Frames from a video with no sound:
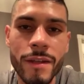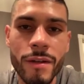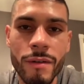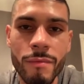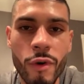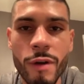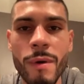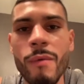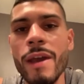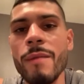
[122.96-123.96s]
you know, and work
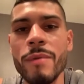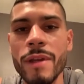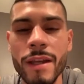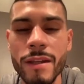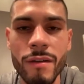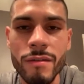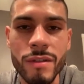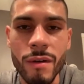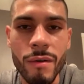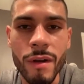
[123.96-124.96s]
my way up again, you know.
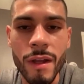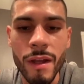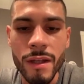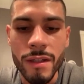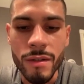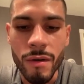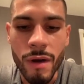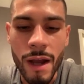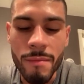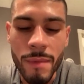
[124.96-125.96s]
So
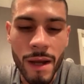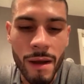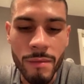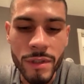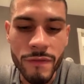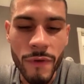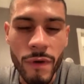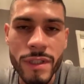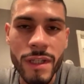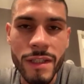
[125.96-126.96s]
I'm just
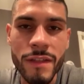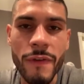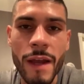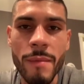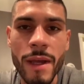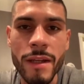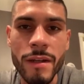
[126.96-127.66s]
focused on this fight, man.